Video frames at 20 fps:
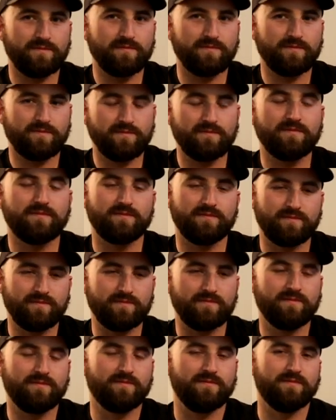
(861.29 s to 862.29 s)

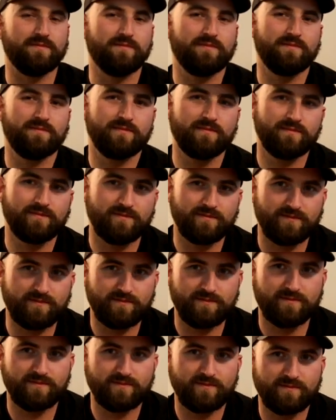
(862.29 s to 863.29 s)

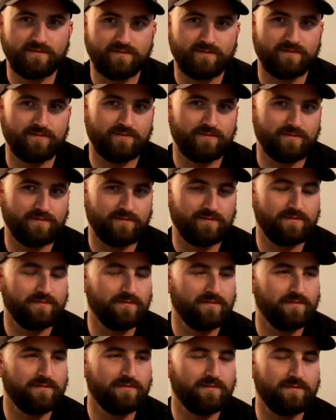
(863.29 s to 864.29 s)

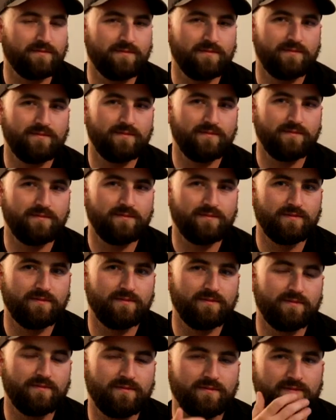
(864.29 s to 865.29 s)

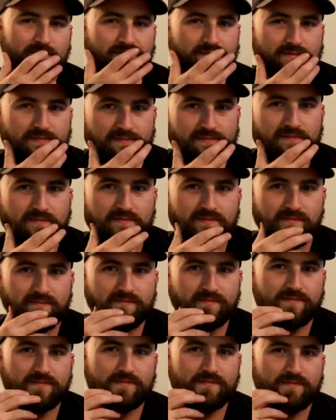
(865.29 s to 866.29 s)

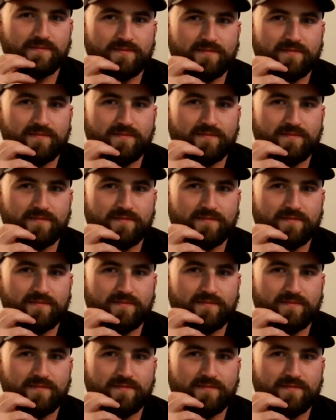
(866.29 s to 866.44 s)
(silent)